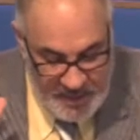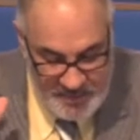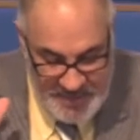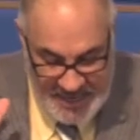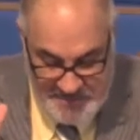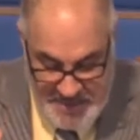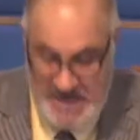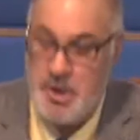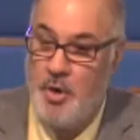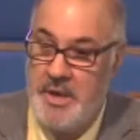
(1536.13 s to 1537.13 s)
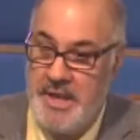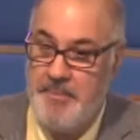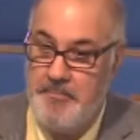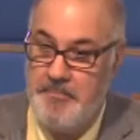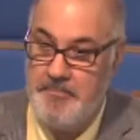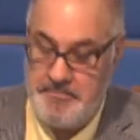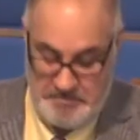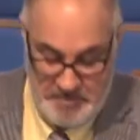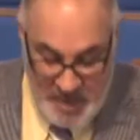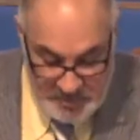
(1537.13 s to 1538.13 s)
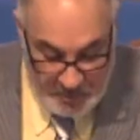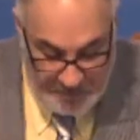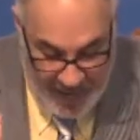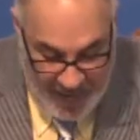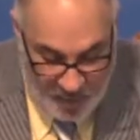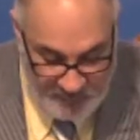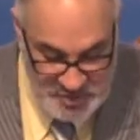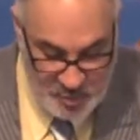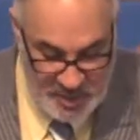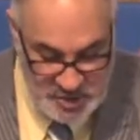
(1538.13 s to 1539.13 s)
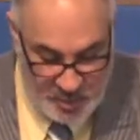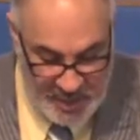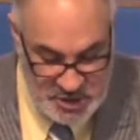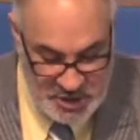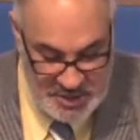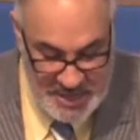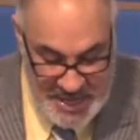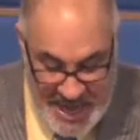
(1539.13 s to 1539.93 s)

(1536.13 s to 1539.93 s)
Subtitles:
that I may know him, the power of his resurrection,